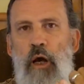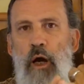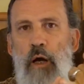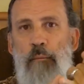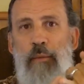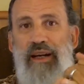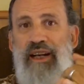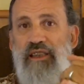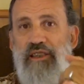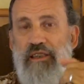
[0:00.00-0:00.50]

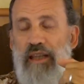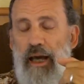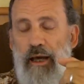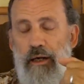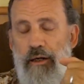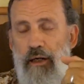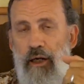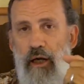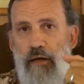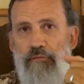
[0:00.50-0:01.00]
Uh, but it's
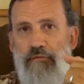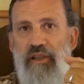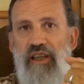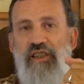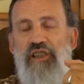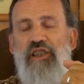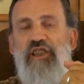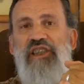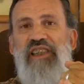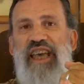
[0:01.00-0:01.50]
not enough.
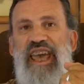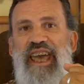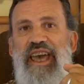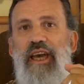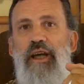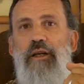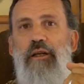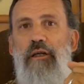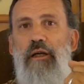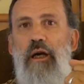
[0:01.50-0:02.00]
They just
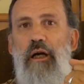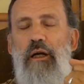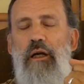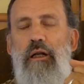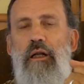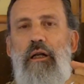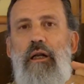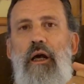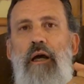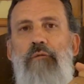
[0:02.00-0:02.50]
can't
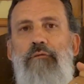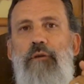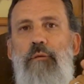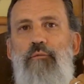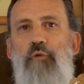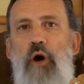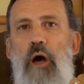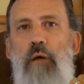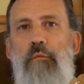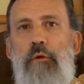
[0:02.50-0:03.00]
cut it enough.
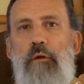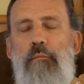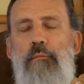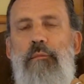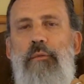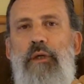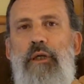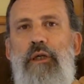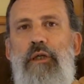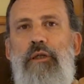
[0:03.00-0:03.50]
The
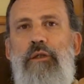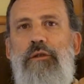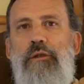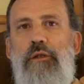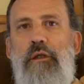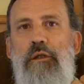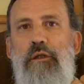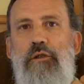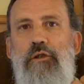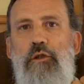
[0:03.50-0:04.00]
problem
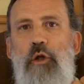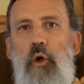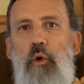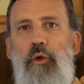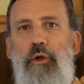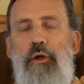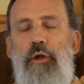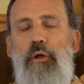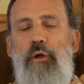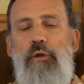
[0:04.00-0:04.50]
is uh,
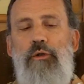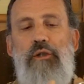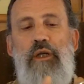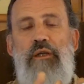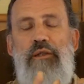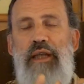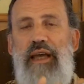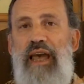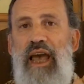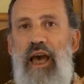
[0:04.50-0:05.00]
so
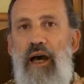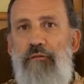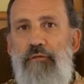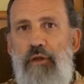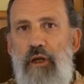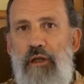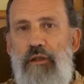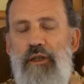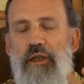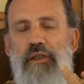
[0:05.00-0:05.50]
huge. And they
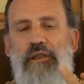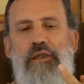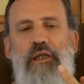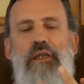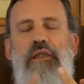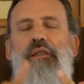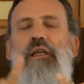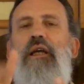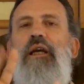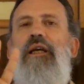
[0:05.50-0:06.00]
have done these
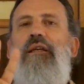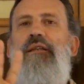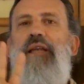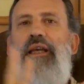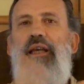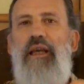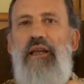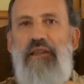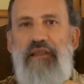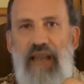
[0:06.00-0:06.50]
things.
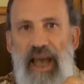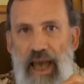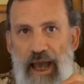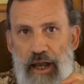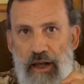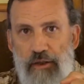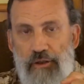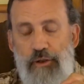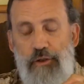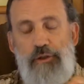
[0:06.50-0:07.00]
They can
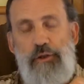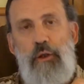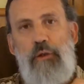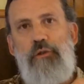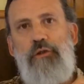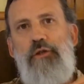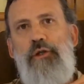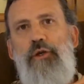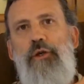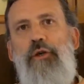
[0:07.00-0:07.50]
tax your
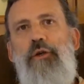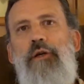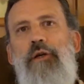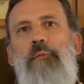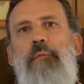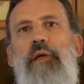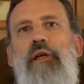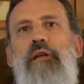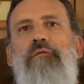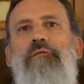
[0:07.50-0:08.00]
Social
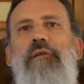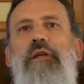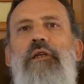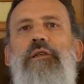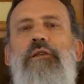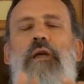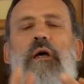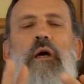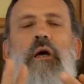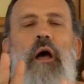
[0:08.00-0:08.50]
Security
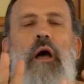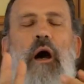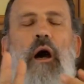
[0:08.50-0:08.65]
benefits.